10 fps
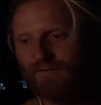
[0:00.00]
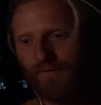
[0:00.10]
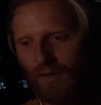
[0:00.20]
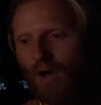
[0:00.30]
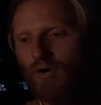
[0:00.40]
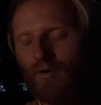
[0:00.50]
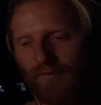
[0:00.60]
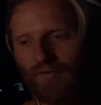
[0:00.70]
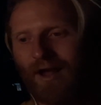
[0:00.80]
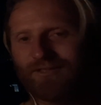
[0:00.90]
flow of
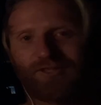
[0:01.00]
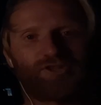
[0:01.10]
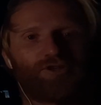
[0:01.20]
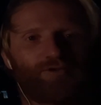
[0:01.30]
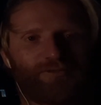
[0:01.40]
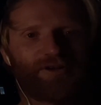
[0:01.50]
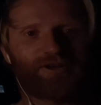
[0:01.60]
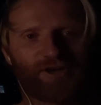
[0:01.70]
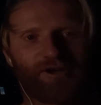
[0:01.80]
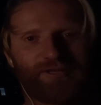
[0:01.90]
gratitude that
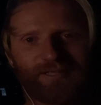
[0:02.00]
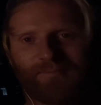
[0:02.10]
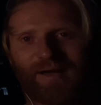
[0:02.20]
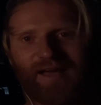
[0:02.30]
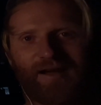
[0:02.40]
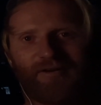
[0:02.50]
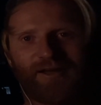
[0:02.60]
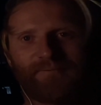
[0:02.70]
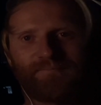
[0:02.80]
occurs in the Bay Area.